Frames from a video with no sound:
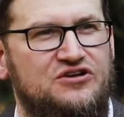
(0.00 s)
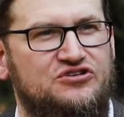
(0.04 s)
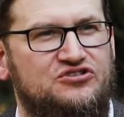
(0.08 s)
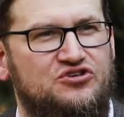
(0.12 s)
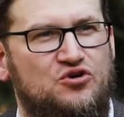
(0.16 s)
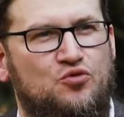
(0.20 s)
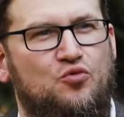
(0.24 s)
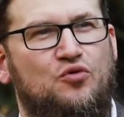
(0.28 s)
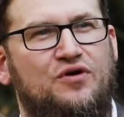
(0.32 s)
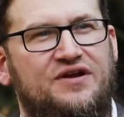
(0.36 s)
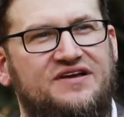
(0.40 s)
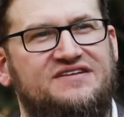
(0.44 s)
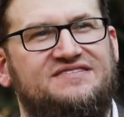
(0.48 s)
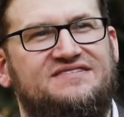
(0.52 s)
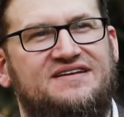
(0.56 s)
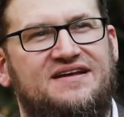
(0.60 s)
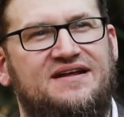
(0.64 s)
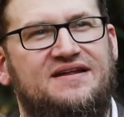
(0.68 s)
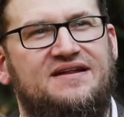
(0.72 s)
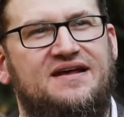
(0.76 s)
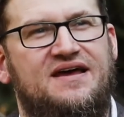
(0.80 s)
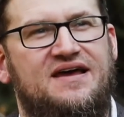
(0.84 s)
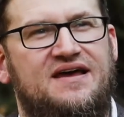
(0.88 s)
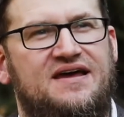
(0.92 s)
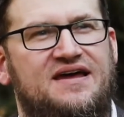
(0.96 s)
So what is
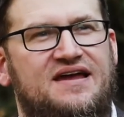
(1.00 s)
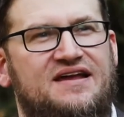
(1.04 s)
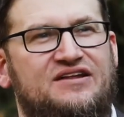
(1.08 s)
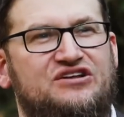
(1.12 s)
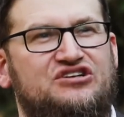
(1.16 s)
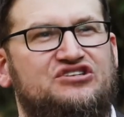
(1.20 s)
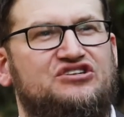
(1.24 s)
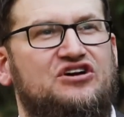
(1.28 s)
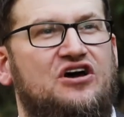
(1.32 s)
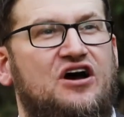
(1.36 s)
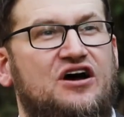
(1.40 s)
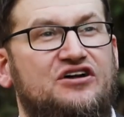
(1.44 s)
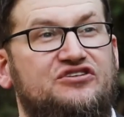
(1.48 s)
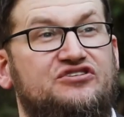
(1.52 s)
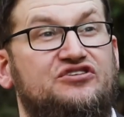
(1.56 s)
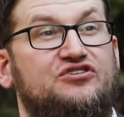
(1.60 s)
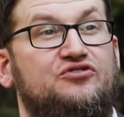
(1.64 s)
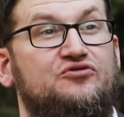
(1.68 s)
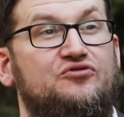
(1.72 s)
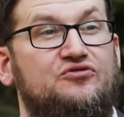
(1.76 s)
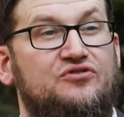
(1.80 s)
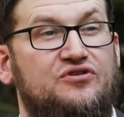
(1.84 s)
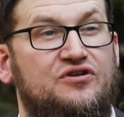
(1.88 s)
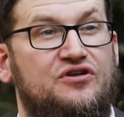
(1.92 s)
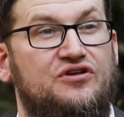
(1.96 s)
it in Sharjah
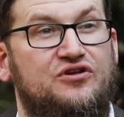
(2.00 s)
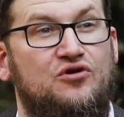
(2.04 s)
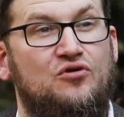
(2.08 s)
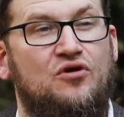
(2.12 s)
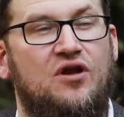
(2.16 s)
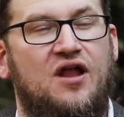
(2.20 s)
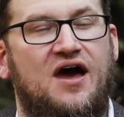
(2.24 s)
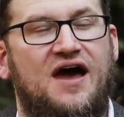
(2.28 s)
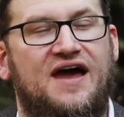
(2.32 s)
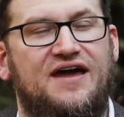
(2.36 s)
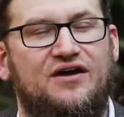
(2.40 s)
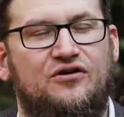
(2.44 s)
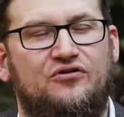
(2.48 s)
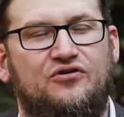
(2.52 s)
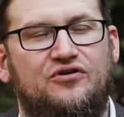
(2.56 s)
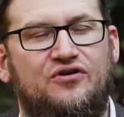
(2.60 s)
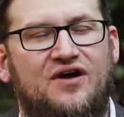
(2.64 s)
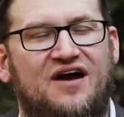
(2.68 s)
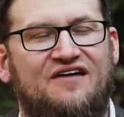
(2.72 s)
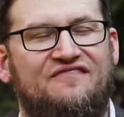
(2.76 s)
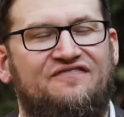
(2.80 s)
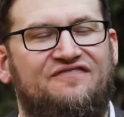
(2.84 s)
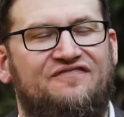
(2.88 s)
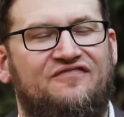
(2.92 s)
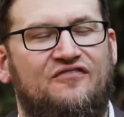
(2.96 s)
you like or
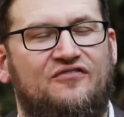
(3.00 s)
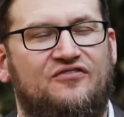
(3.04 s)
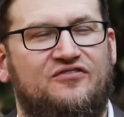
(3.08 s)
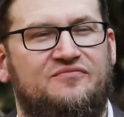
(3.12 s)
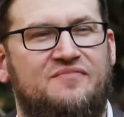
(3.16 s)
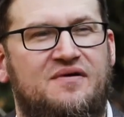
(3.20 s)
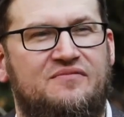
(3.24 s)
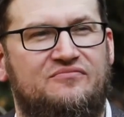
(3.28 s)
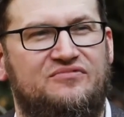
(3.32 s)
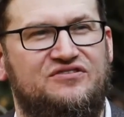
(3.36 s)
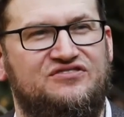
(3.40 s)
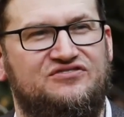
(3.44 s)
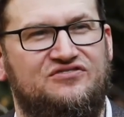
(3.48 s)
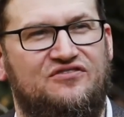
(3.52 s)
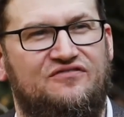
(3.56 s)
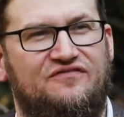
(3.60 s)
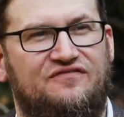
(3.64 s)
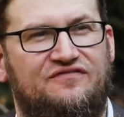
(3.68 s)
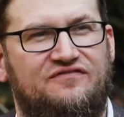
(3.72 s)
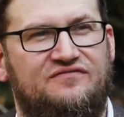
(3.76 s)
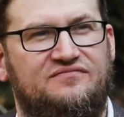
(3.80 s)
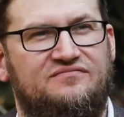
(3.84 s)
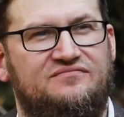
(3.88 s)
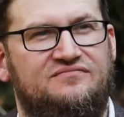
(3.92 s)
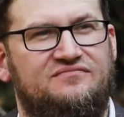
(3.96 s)
you have fond memories
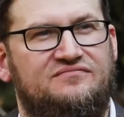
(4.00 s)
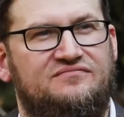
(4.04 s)
of?